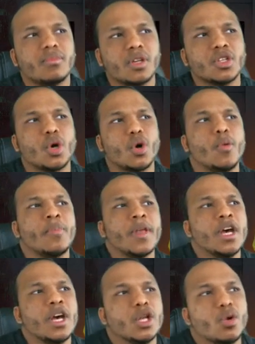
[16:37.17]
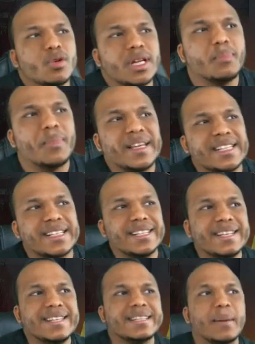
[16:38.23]
So those are
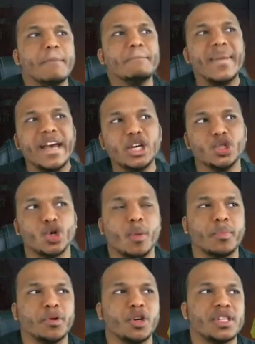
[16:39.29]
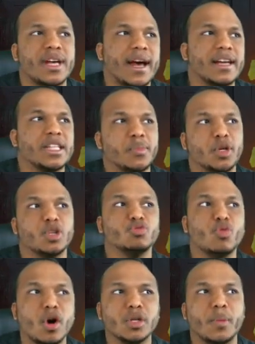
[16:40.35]
basically the major perks I typically
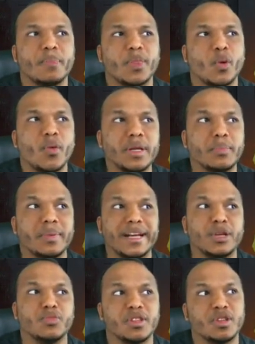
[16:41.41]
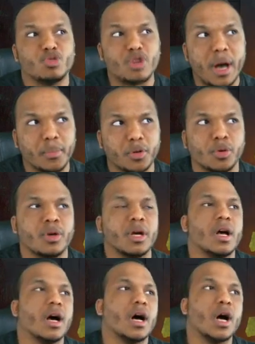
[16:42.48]
run when playing with the Trapper.
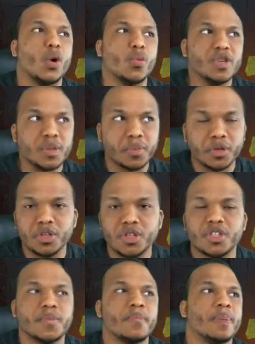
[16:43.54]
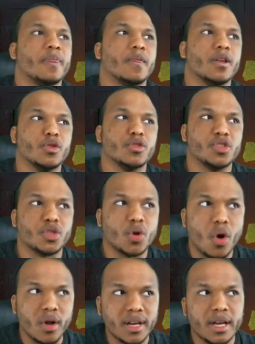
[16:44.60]
Whispers, Nurse's
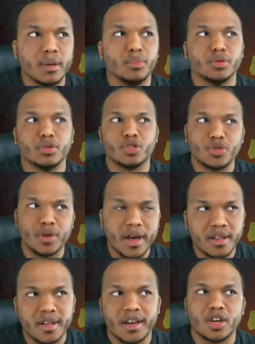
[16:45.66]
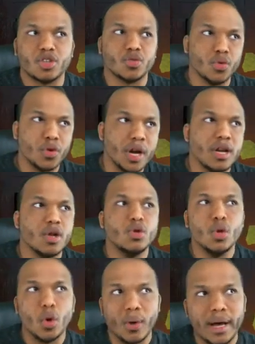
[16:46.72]
Calling, Brutal Strength, Hex Ruin,
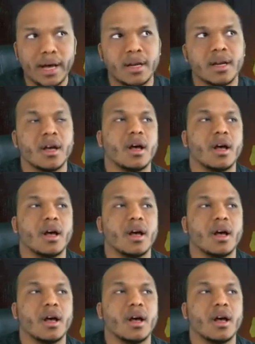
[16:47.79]
Noed,